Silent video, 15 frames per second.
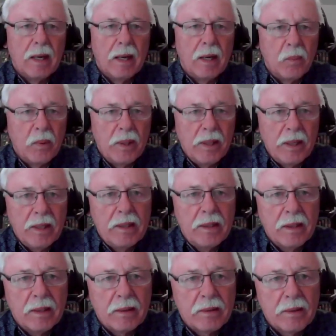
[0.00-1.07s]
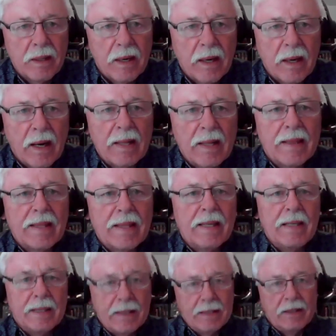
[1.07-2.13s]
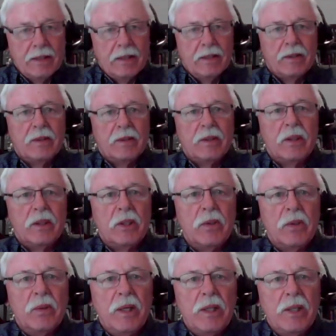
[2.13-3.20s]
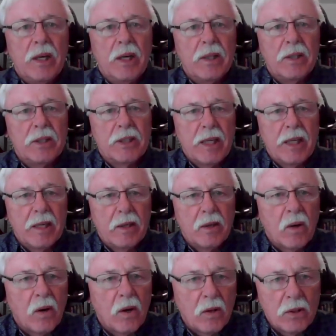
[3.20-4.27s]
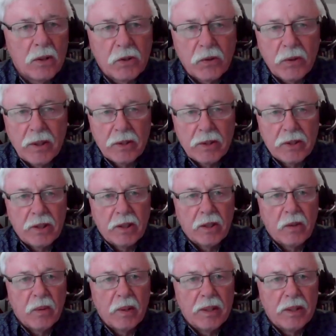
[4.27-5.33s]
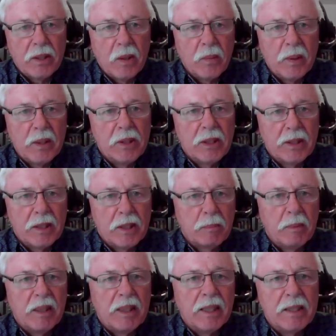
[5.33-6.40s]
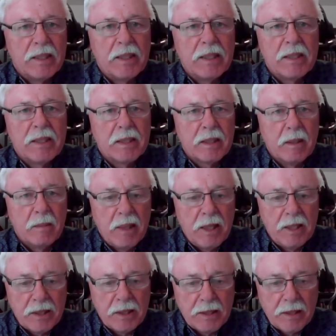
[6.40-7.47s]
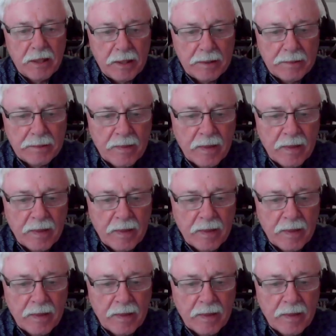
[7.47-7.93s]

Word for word: And we need to, I think, you need to understand all the triggers that are going to go into this, because this is an amazing thing.